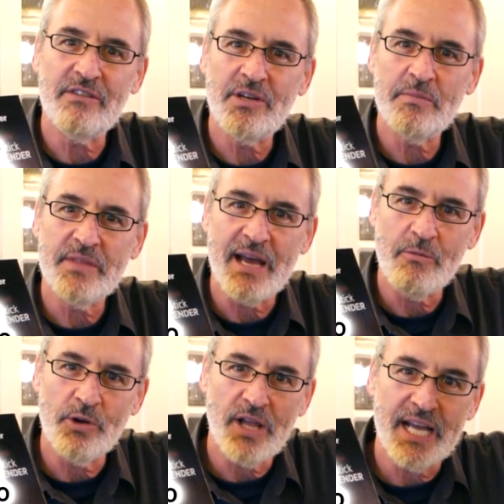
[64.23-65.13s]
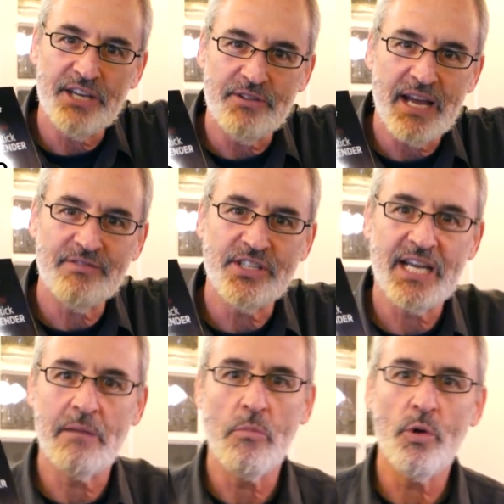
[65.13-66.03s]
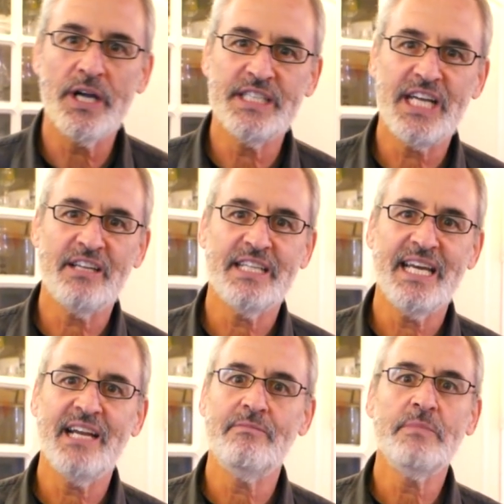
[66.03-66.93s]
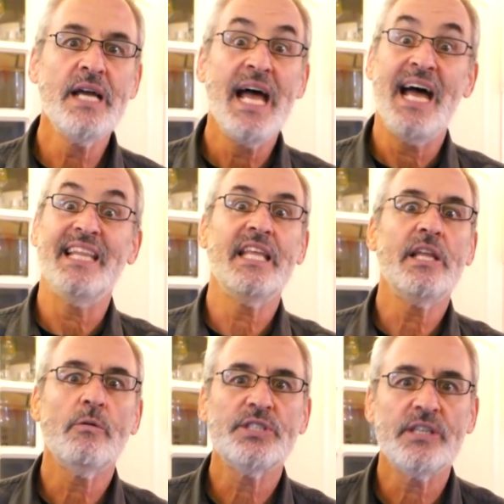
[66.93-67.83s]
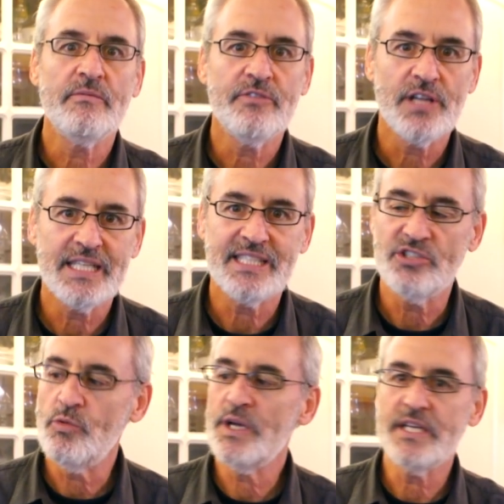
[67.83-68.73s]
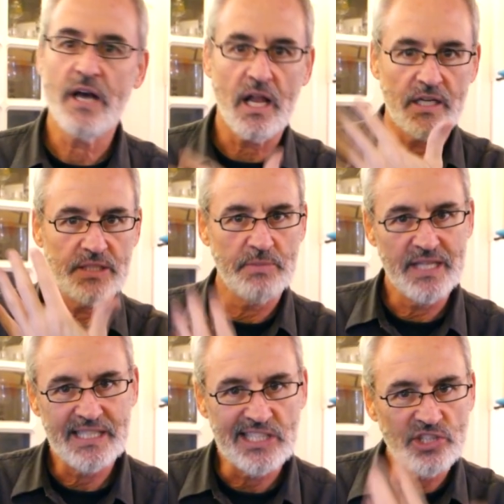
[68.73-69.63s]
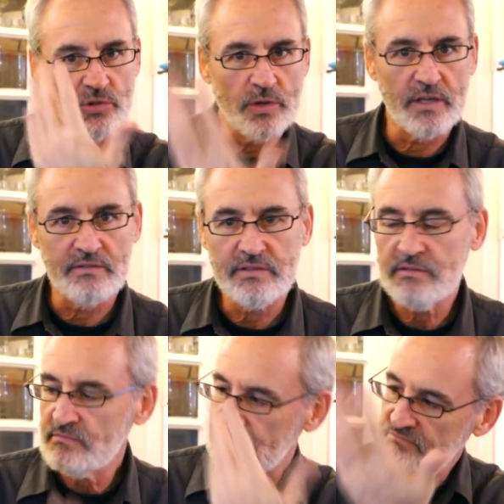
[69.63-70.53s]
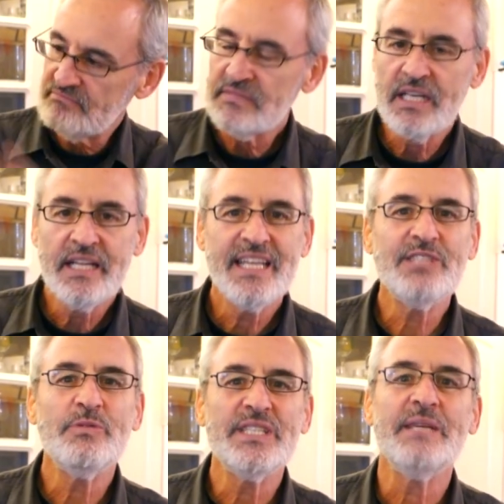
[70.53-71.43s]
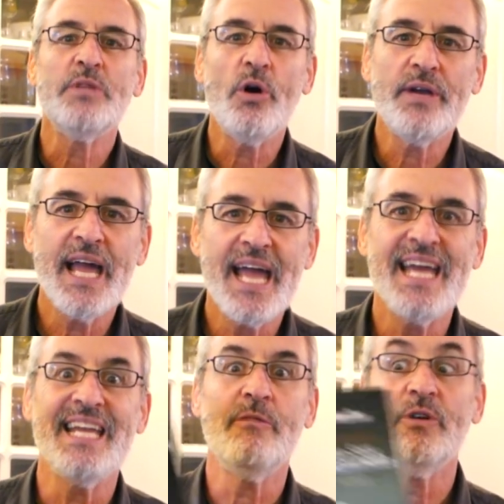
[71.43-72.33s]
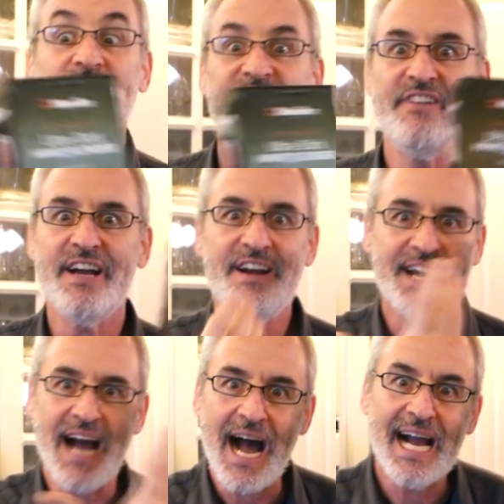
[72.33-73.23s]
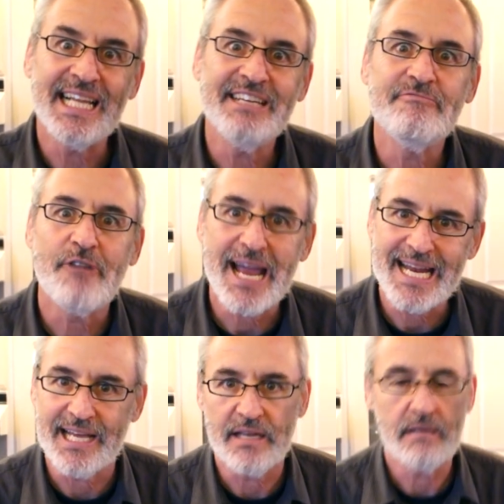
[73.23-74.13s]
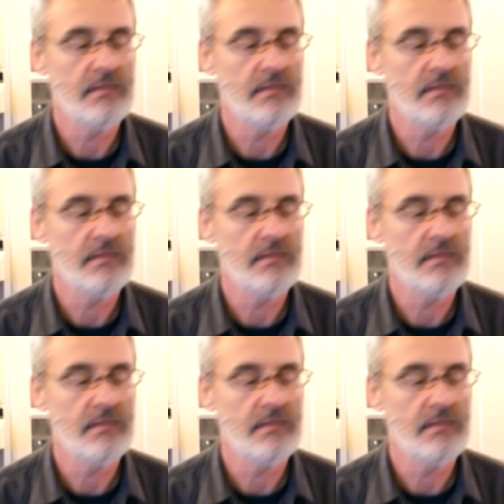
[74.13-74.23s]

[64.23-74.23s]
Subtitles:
of them that were like you'd have to take a mortgage out to get them. And then there were some for less than $20. But this is sort of... This one seemed okay, and it was very highly rated.